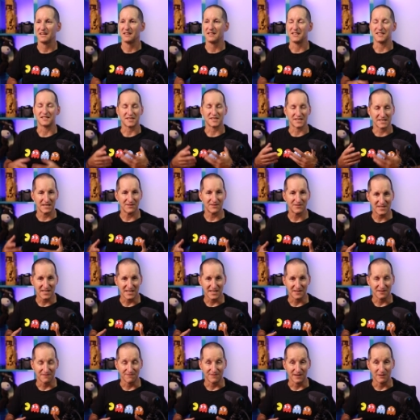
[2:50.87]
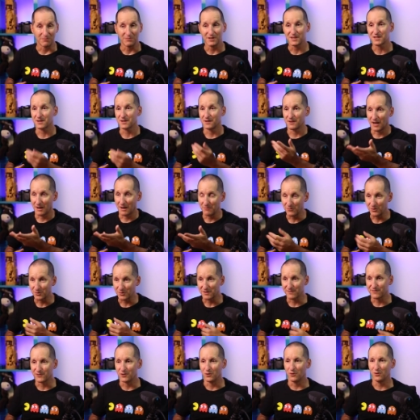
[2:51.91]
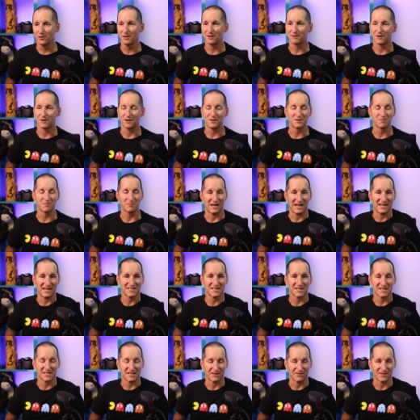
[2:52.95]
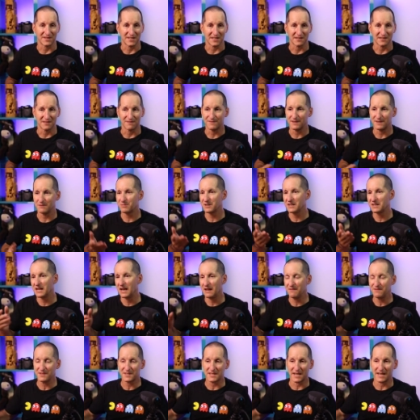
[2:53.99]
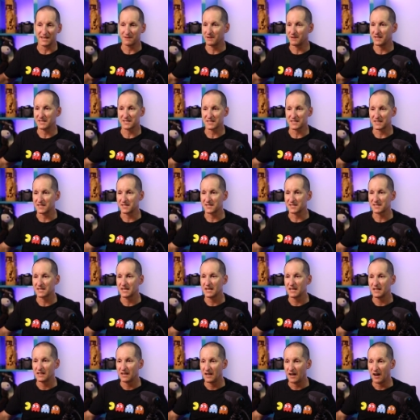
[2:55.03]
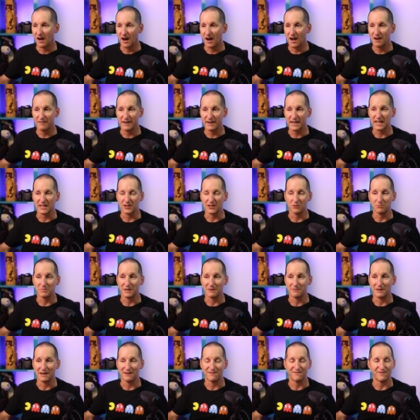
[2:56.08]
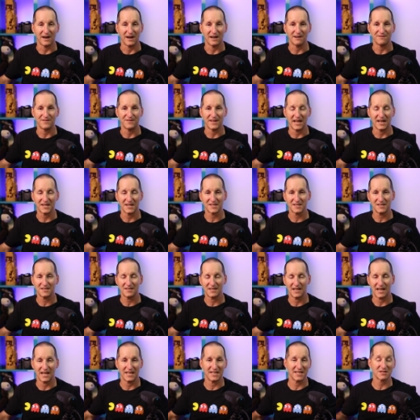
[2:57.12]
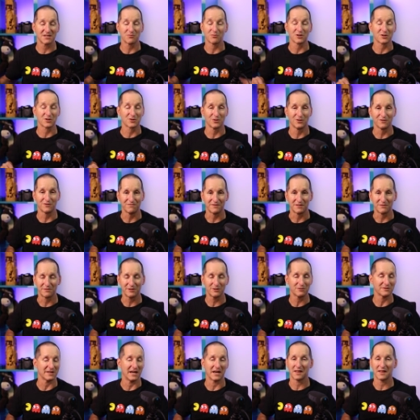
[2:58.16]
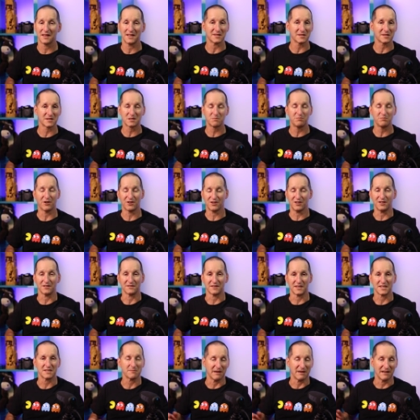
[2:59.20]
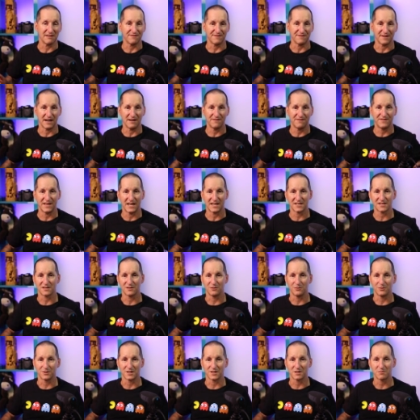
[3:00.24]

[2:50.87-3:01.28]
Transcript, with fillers: It's the 17th of February, so I'm looking for all the rows past the 17th of February, and the database says, I reckon there'll be about 5,000. And as we saw from the real data, that's spot on. There's about 5,000 orders